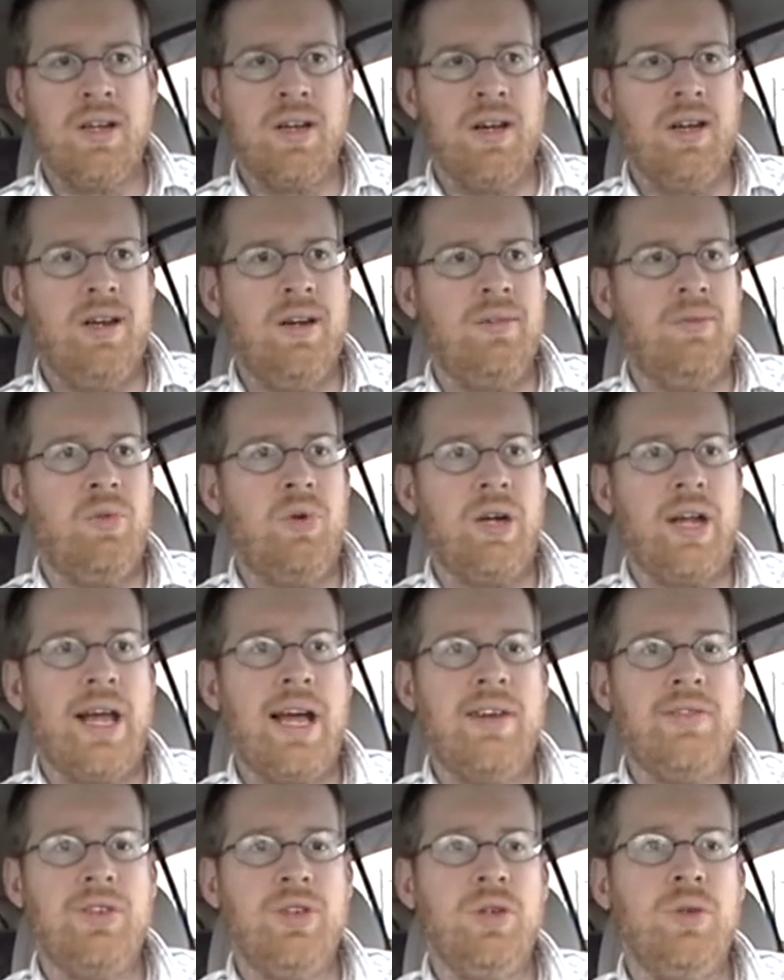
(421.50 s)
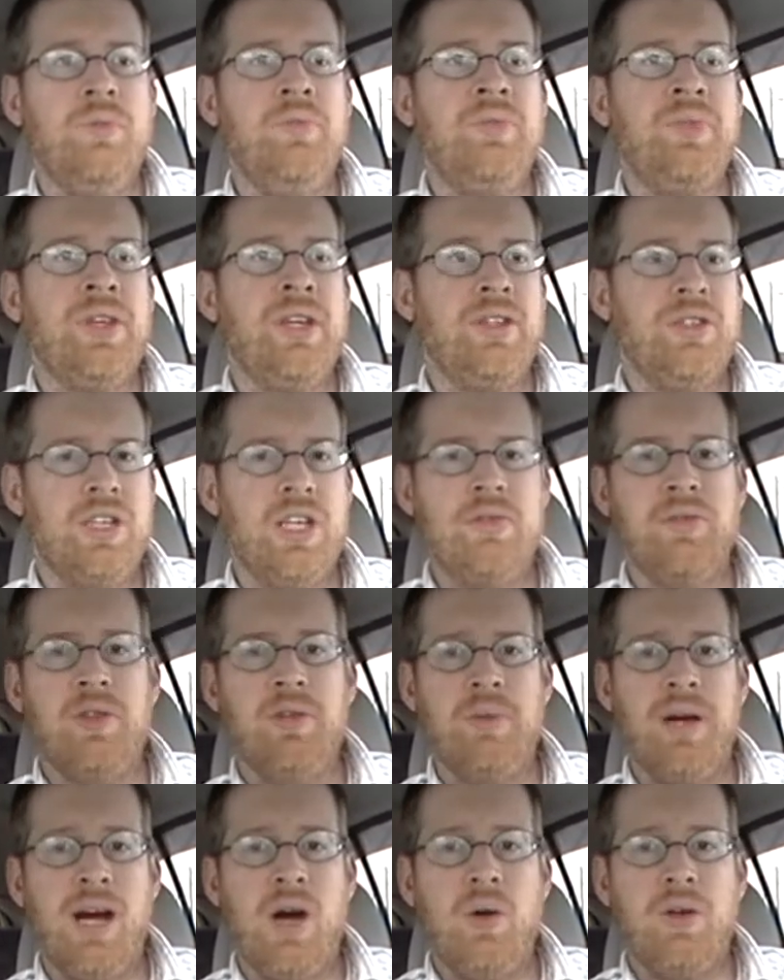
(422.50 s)
um, what have you, to give them
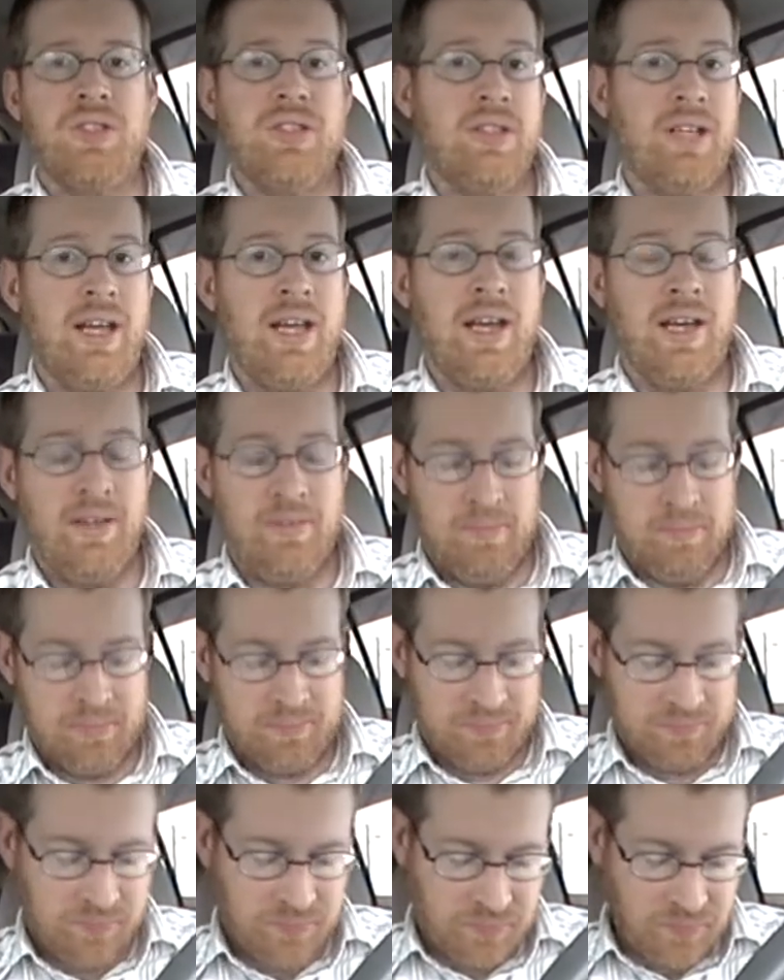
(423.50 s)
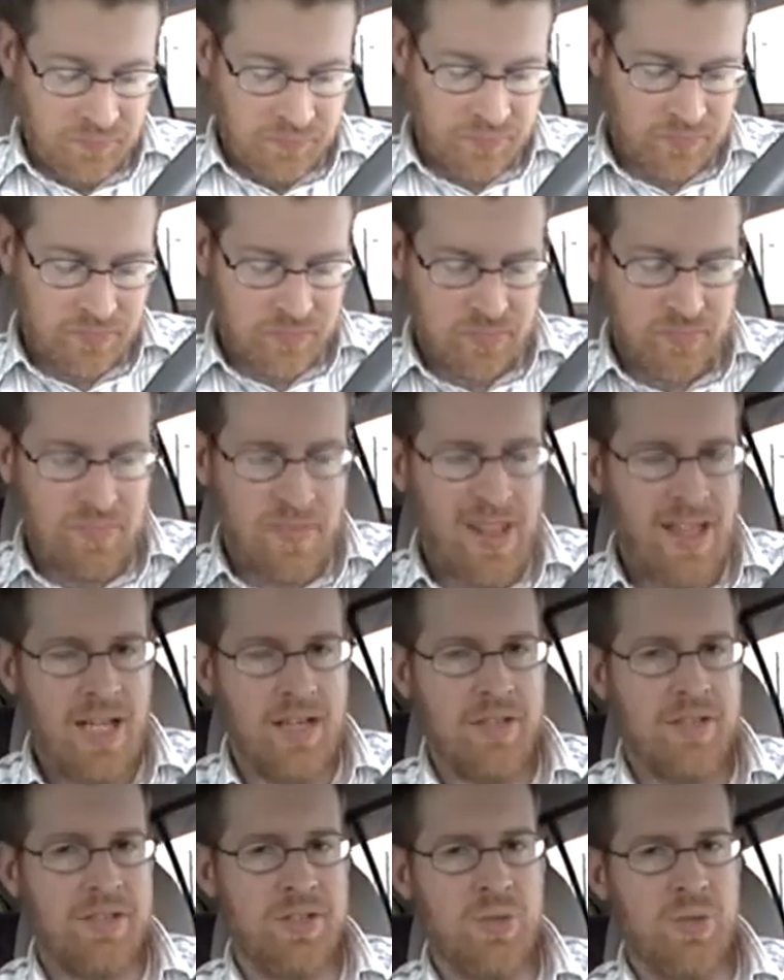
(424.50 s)
the powers that they had.
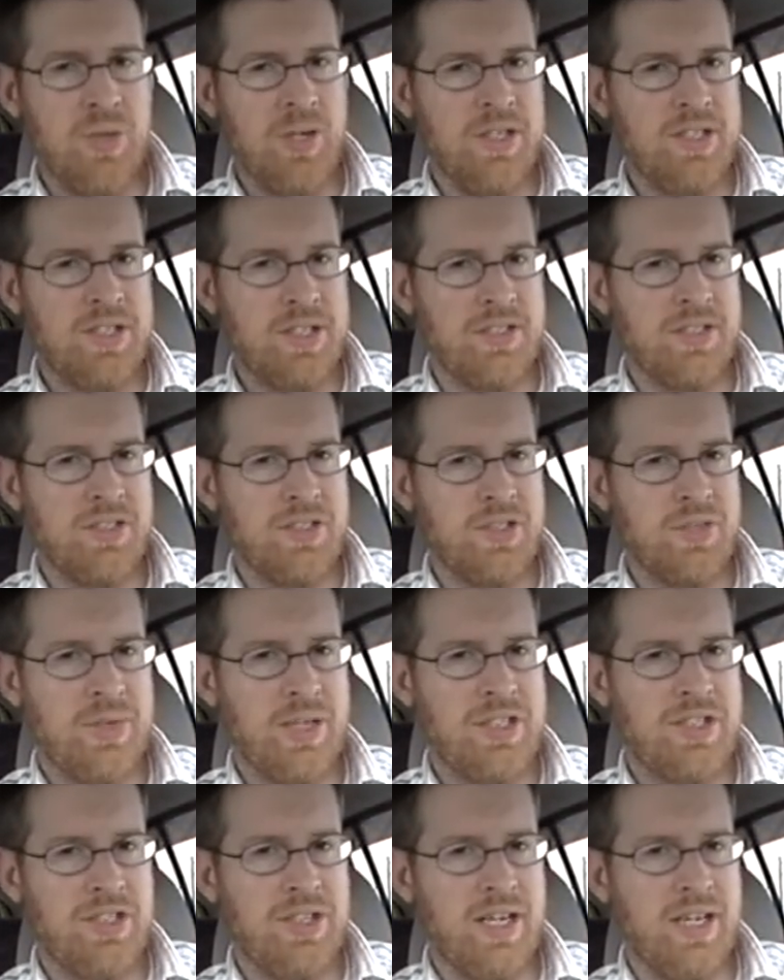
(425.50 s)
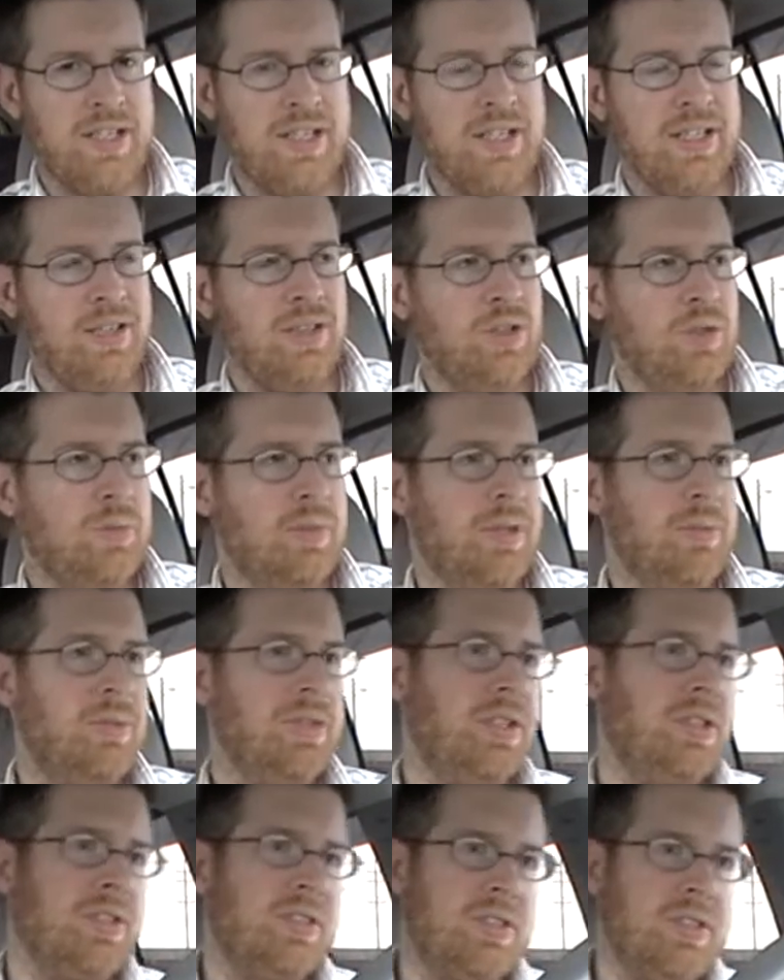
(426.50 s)
And this is where I start to stretch the idea a little bit,
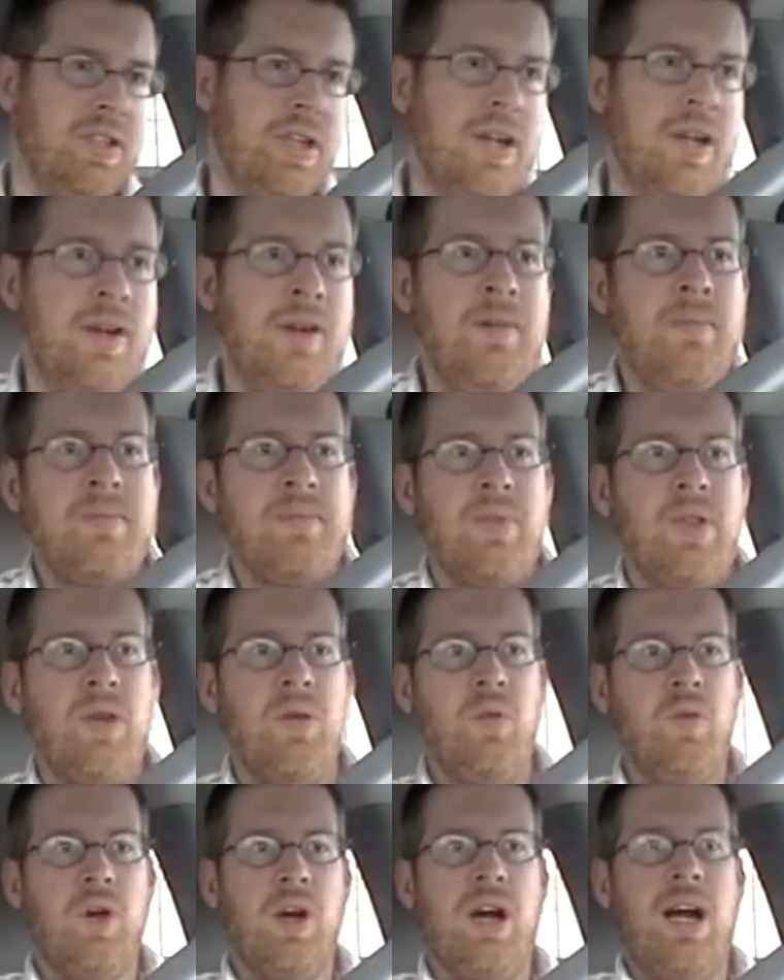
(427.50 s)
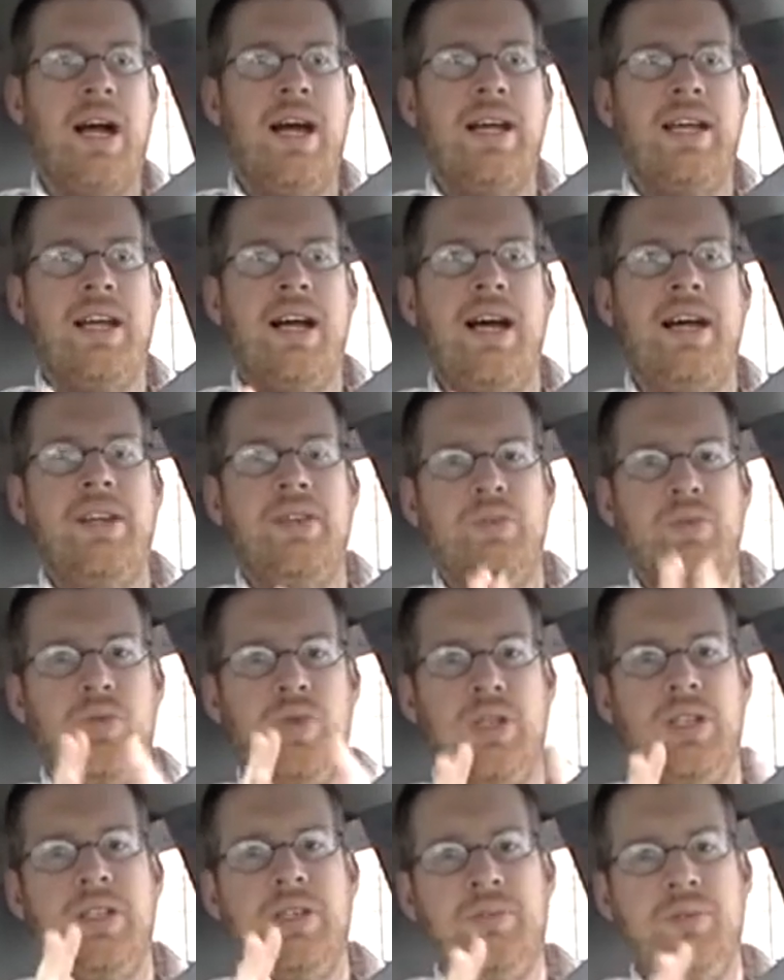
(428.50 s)
but this is where I kind of
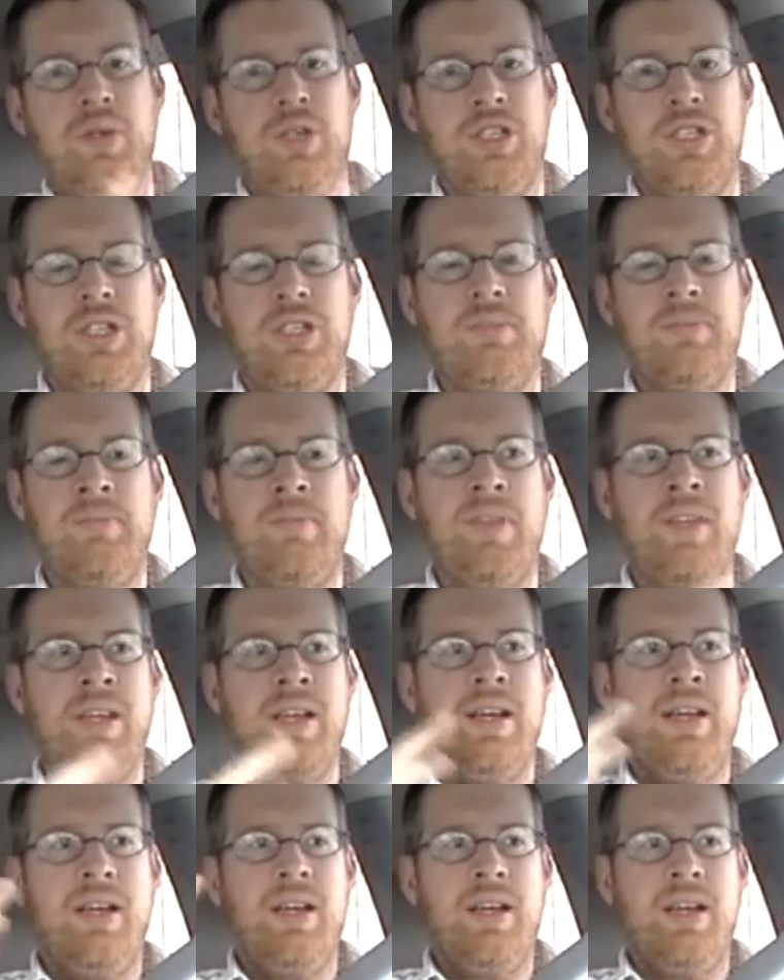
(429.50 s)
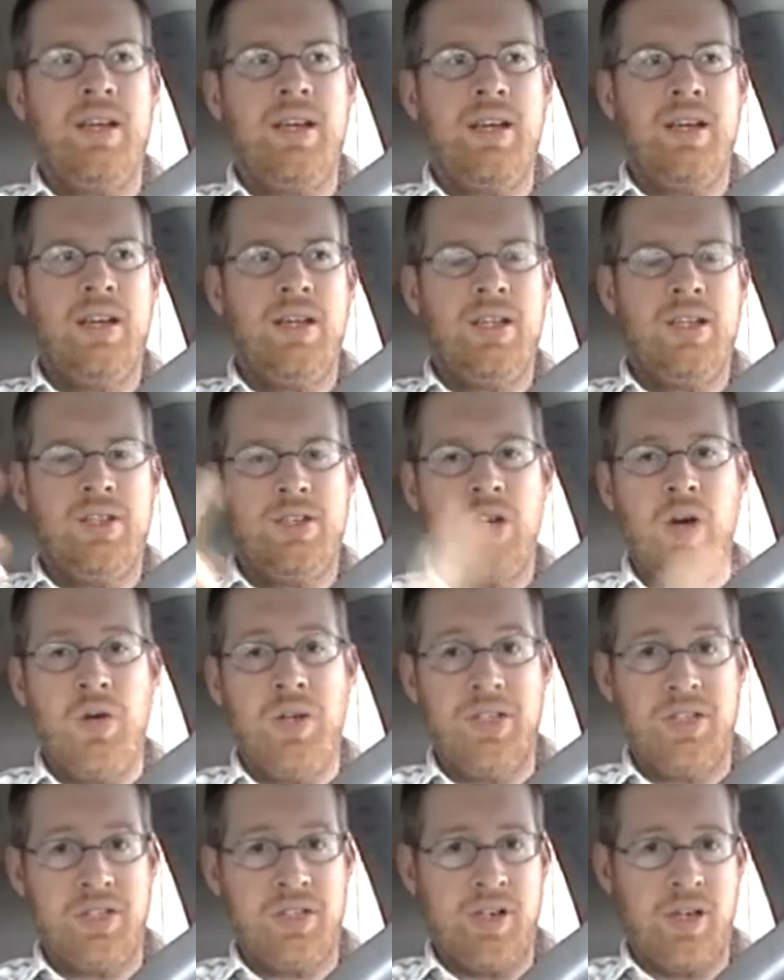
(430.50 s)
really push it.
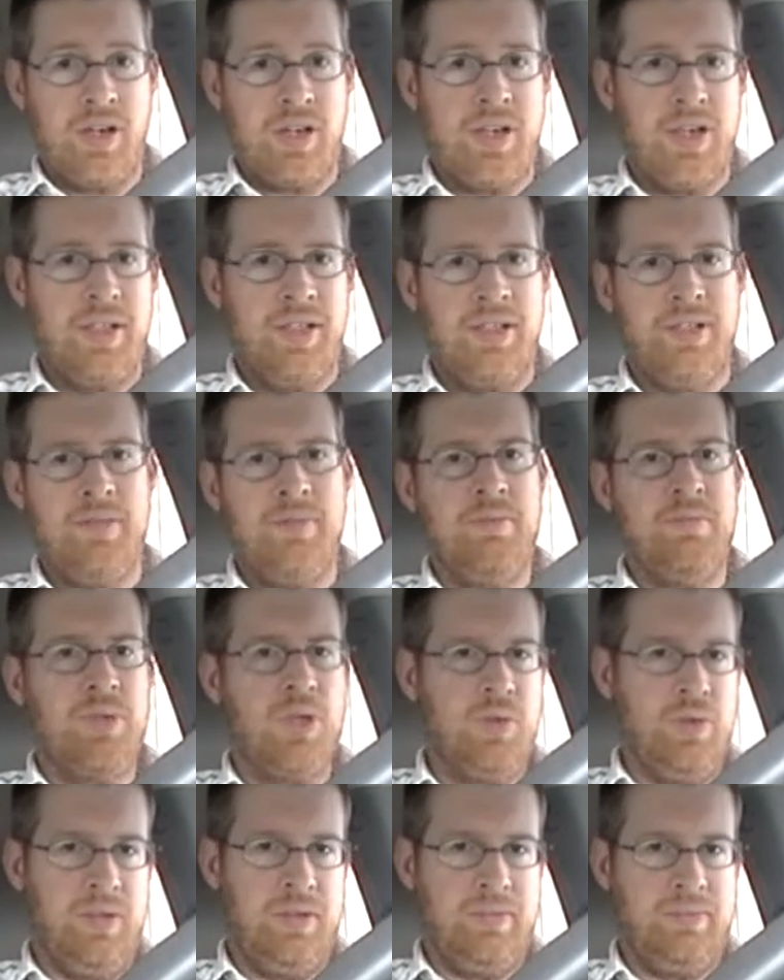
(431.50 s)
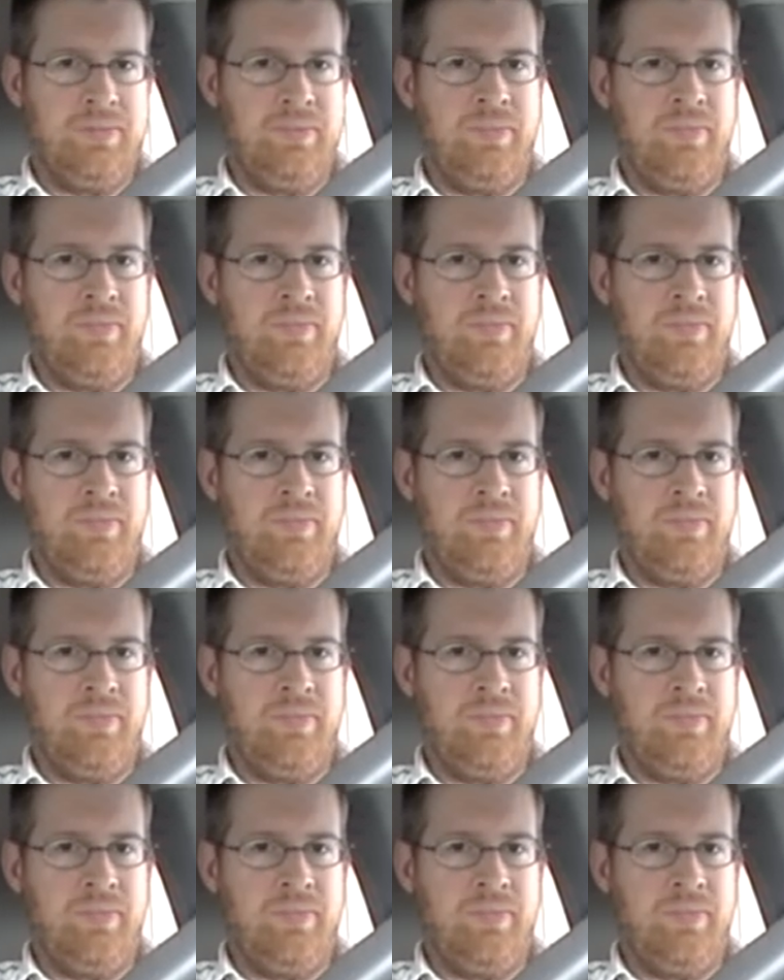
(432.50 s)
Tony Stark, mutant.